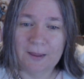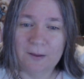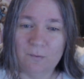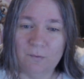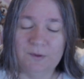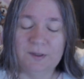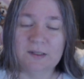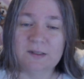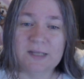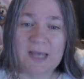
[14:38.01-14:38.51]

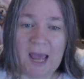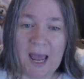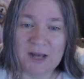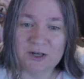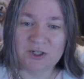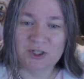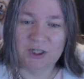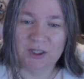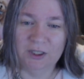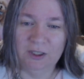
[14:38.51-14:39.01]
with
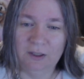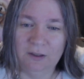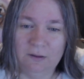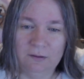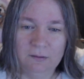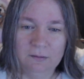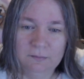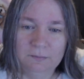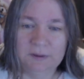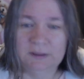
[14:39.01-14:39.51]
attaching it,
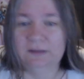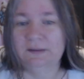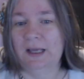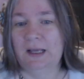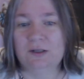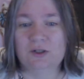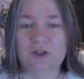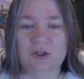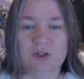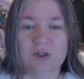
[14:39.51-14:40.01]
but
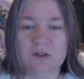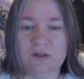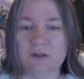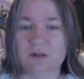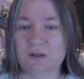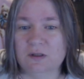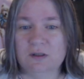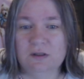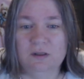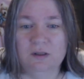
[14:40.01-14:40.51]
that's
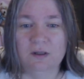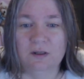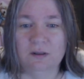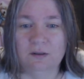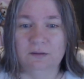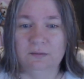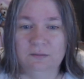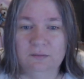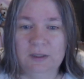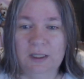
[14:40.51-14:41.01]
just,
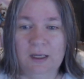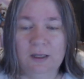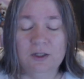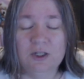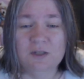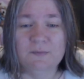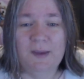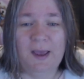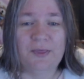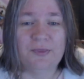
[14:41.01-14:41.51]

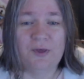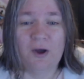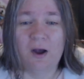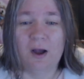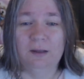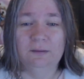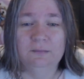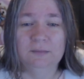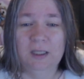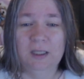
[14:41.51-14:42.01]
just my thought.